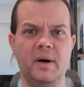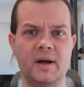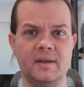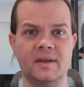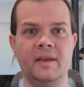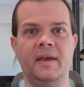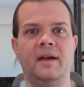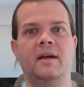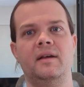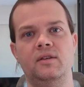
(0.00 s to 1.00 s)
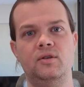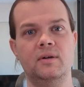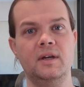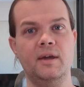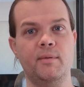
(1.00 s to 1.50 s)
But you
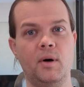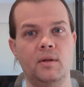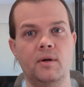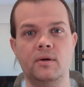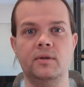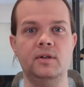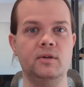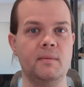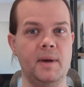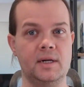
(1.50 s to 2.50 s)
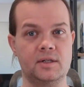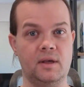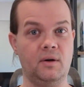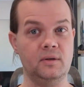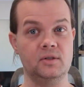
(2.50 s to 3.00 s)
can keep them all locally. You can manage
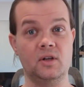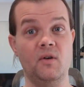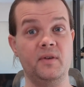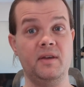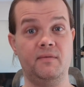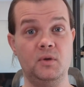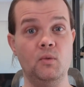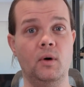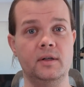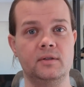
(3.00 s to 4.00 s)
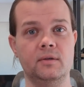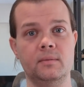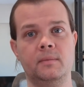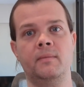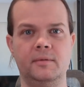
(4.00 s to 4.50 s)
that all yourself if you want to.
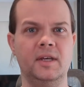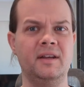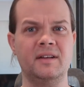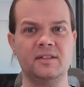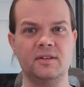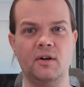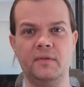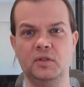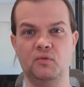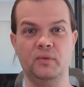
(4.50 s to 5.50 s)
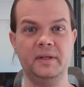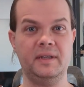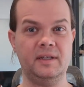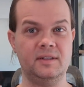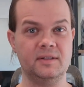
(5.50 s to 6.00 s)
Obsidian itself is
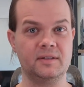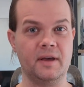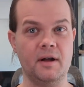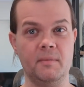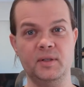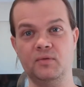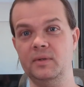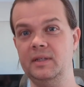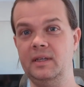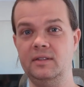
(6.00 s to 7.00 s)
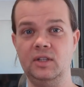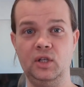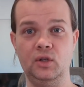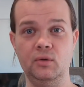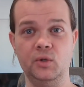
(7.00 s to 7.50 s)
really easy to set up. It's really easy to
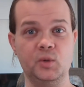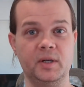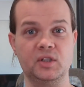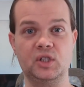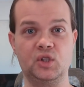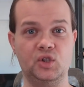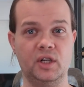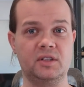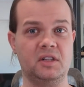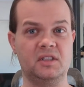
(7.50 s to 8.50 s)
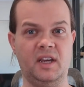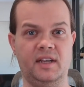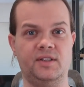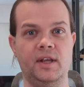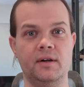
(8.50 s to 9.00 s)
use because it's just a
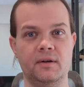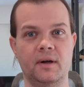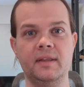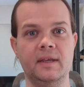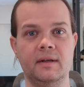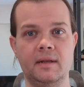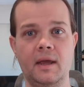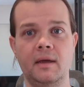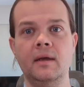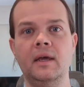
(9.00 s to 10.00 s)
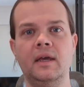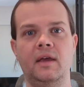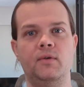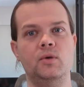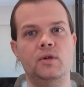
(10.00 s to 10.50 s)
text editor at the end of the day.
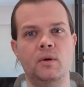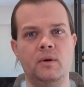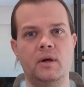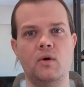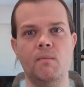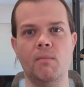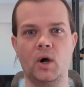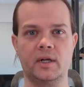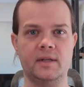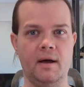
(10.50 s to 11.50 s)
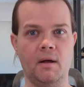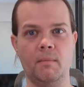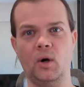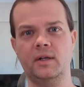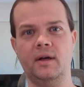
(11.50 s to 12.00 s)
If you don't know Markdown,
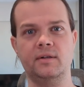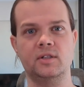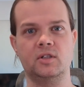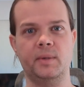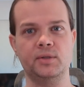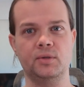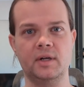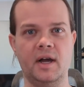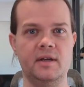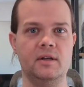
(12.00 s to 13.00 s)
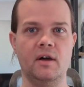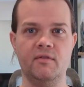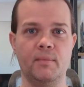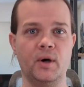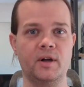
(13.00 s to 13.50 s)
Markdown is a special kind
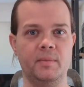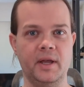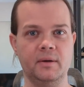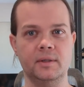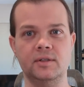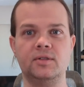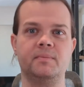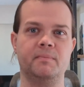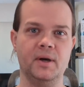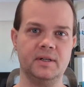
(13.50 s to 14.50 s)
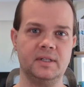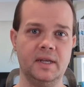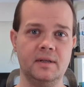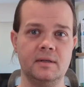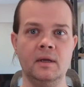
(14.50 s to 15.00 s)
of markup language, pun
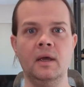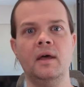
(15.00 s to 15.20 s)
intended,